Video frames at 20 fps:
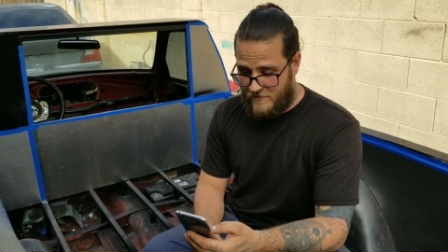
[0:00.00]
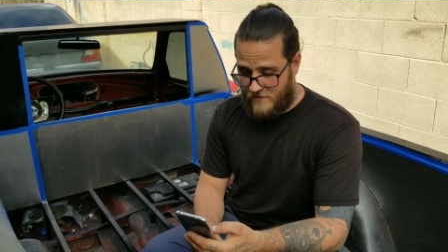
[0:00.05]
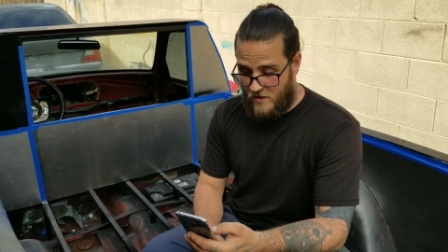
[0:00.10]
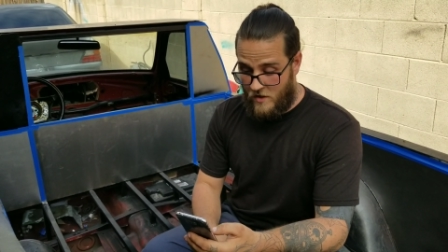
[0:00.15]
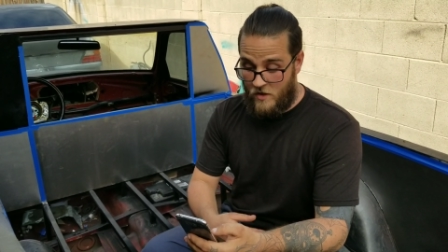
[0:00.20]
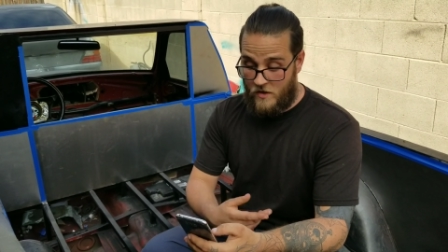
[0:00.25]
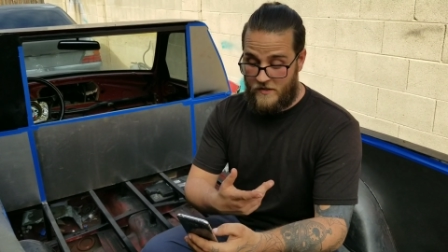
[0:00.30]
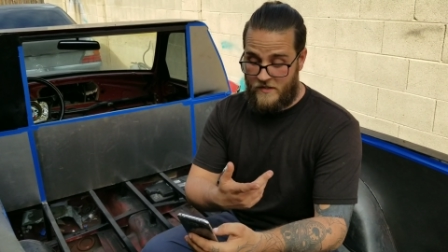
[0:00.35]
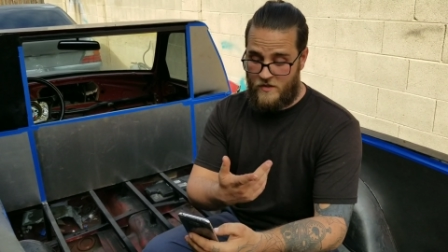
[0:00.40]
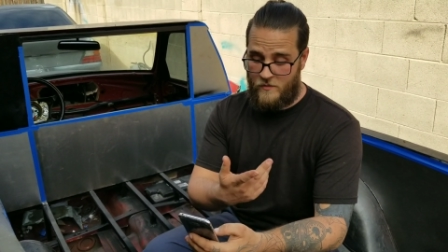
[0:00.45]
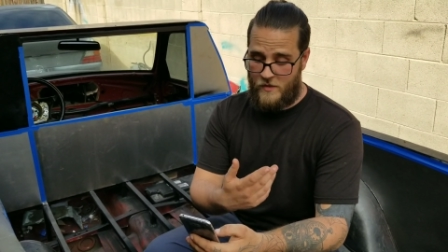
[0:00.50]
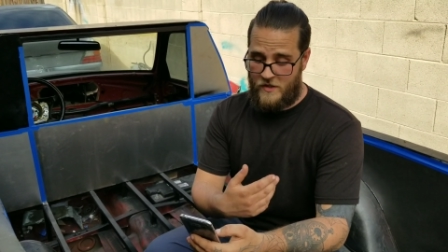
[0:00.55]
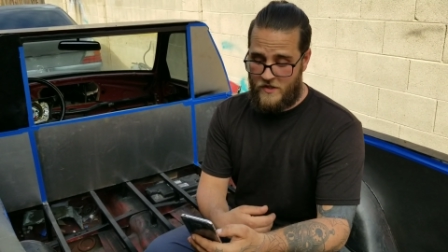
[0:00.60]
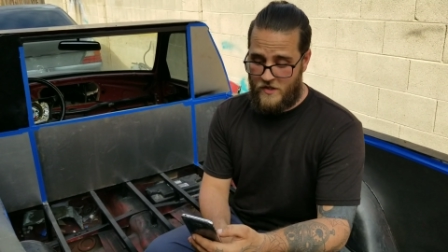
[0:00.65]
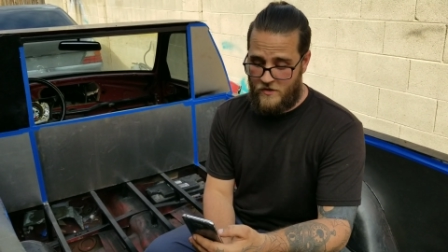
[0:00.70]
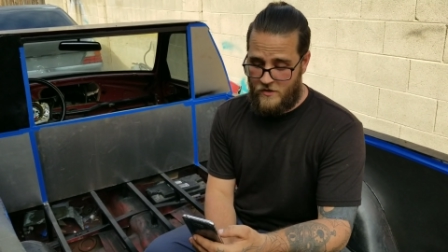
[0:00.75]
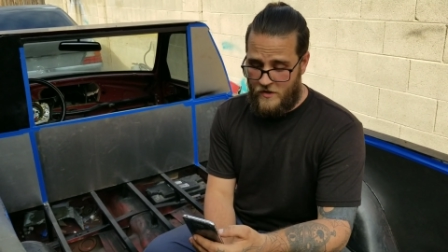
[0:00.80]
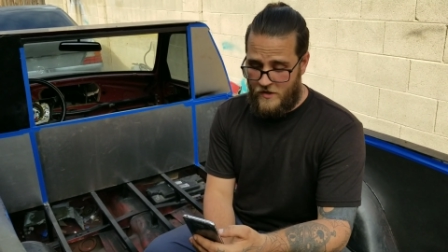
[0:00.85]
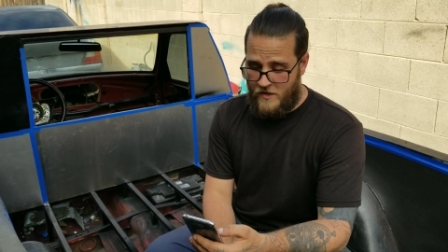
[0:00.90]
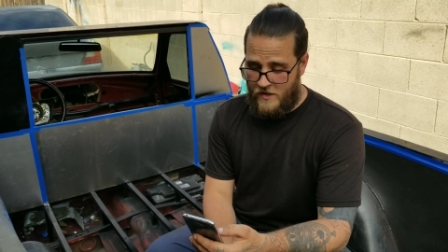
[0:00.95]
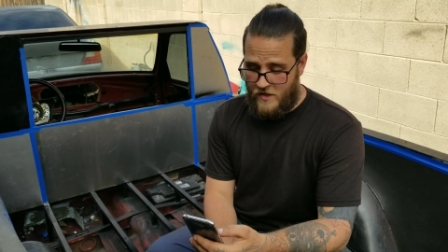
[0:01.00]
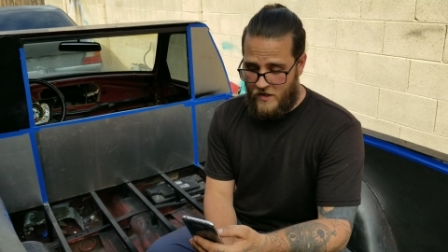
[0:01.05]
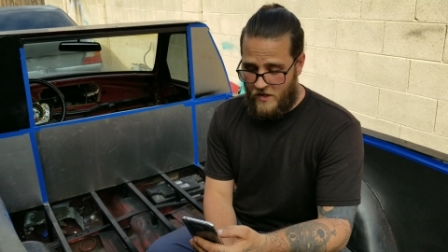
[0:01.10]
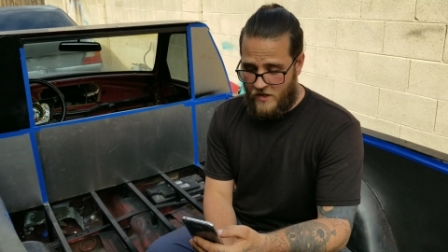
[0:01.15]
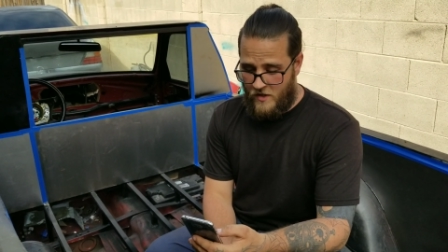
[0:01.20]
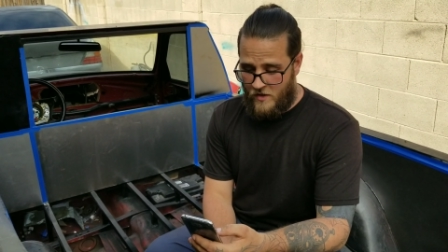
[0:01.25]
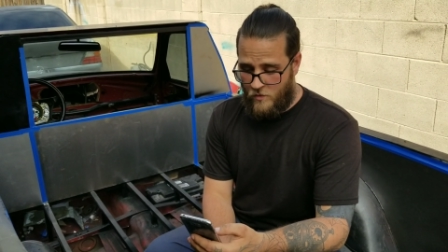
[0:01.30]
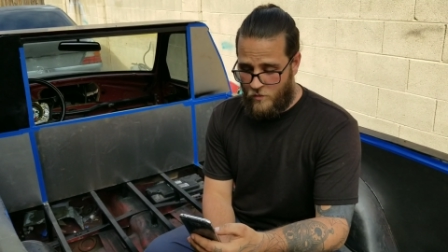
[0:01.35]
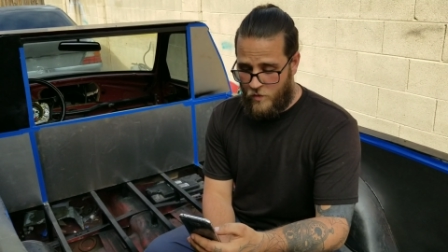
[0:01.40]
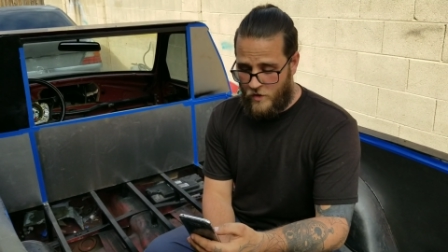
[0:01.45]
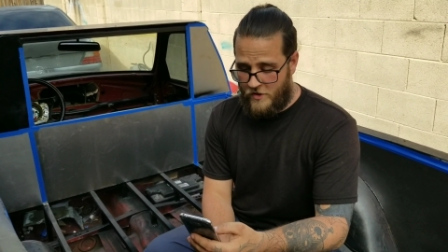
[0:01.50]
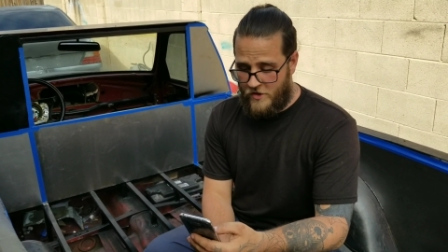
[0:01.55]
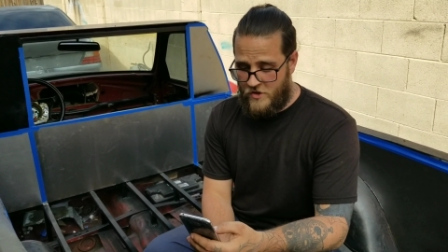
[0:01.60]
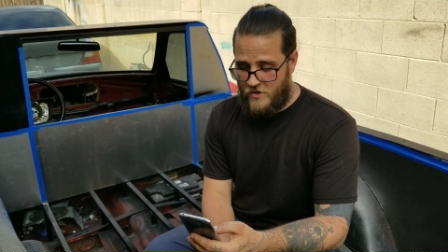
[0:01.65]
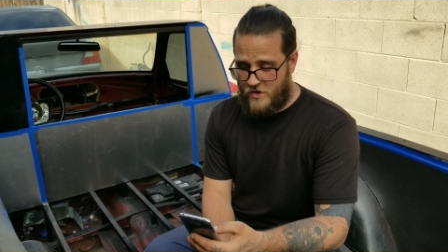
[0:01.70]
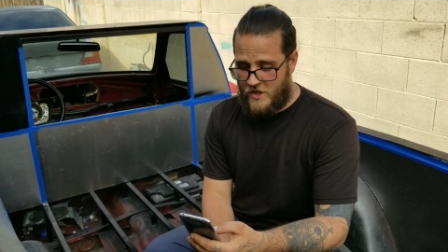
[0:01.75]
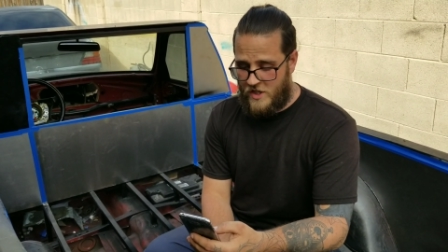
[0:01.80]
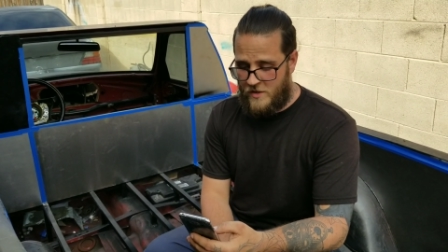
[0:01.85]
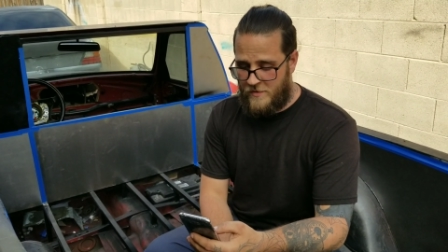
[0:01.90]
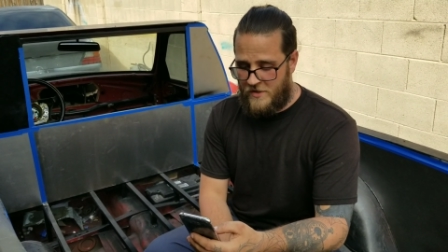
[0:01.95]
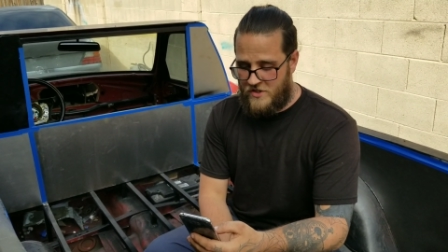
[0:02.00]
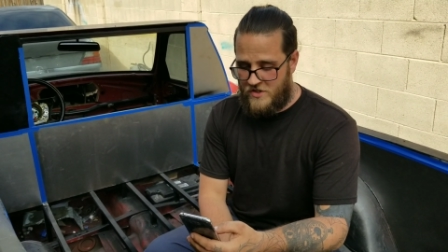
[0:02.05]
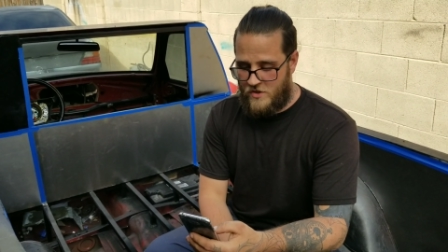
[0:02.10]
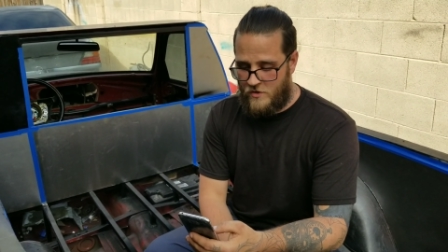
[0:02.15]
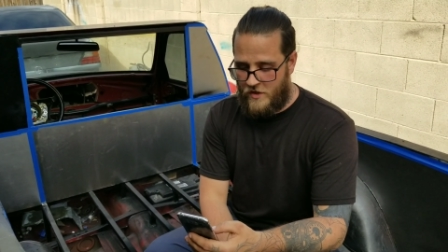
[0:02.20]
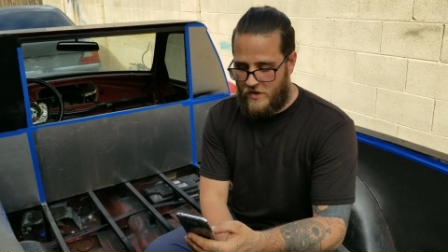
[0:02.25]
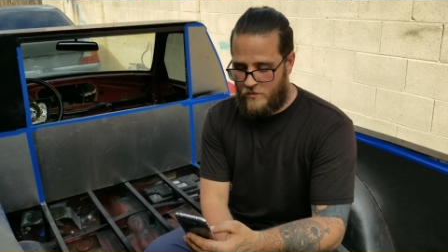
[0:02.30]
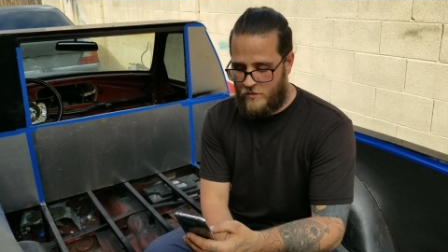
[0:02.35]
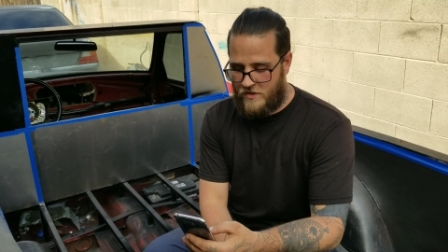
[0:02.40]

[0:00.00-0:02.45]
Oh, here we go. What are you going to be doing